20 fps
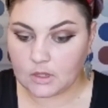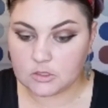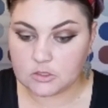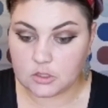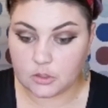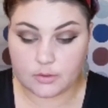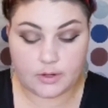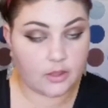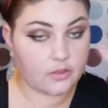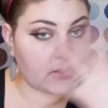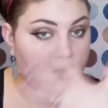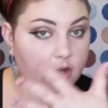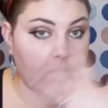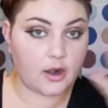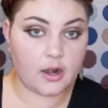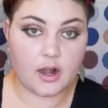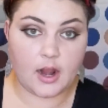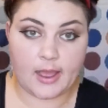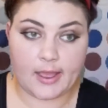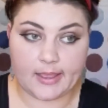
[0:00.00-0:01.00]
So now that
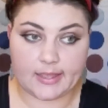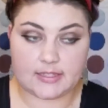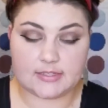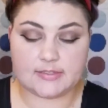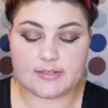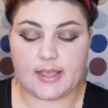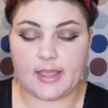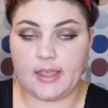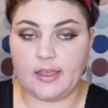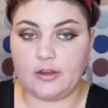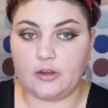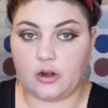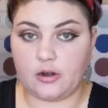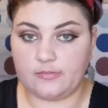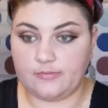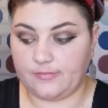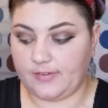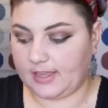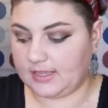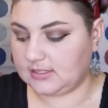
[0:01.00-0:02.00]
our eyes and
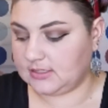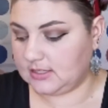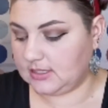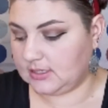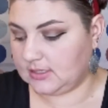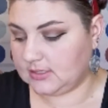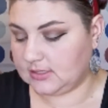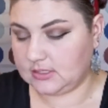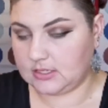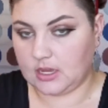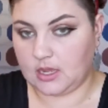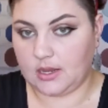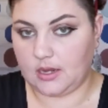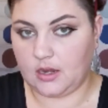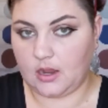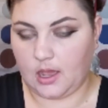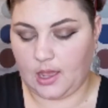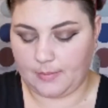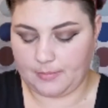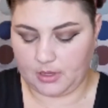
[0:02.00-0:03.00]
our face is
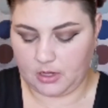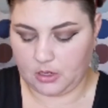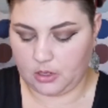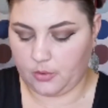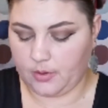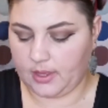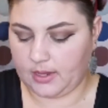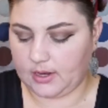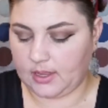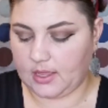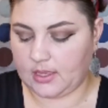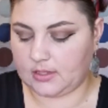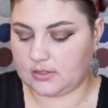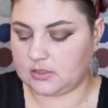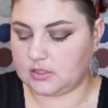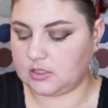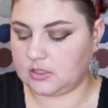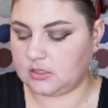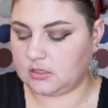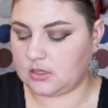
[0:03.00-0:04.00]
done, I'm going to go ahead
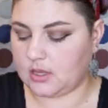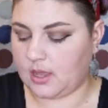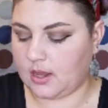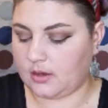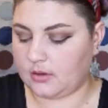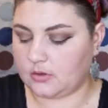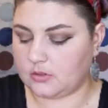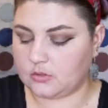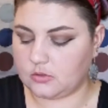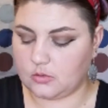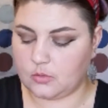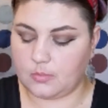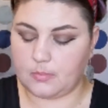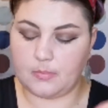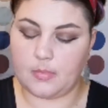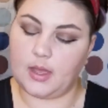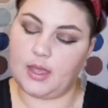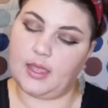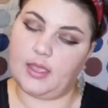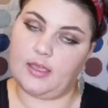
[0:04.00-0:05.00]
and set
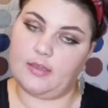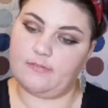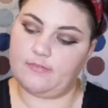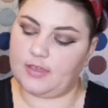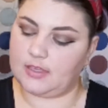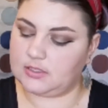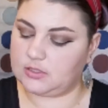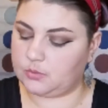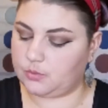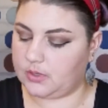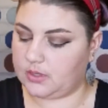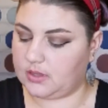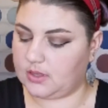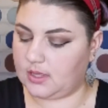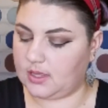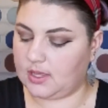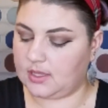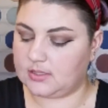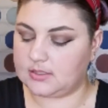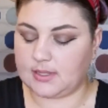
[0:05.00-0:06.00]
my face with
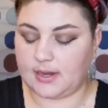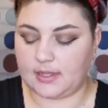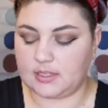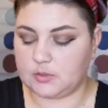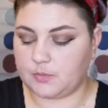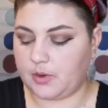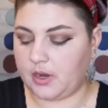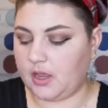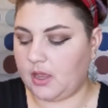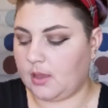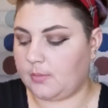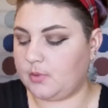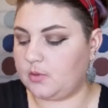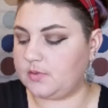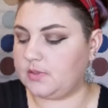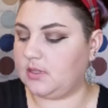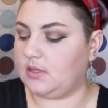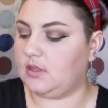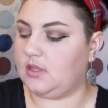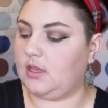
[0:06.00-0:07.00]
a setting spray. I'm
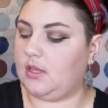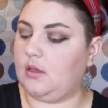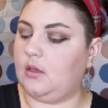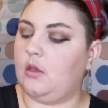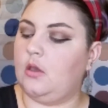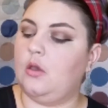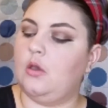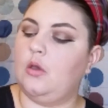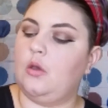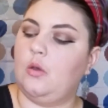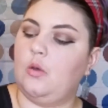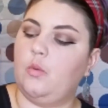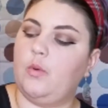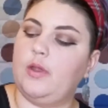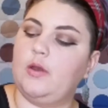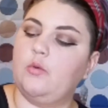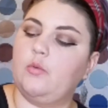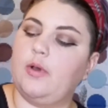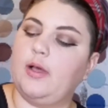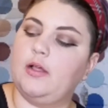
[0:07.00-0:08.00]
using the
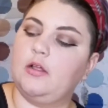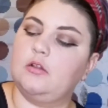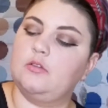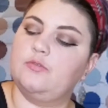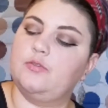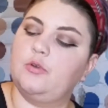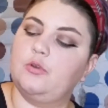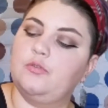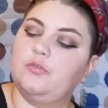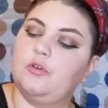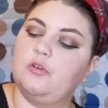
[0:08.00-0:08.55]
Wet n Wild Photo